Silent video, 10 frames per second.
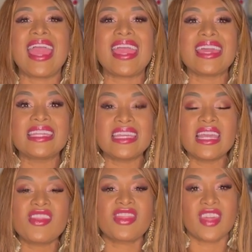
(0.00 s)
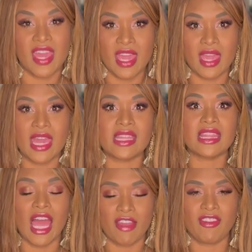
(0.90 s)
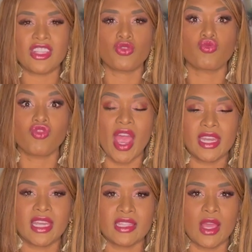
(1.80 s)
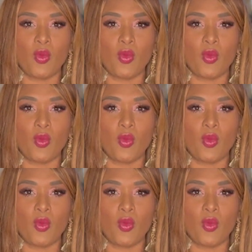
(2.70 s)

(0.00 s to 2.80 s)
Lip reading: anything in life, is writing it down.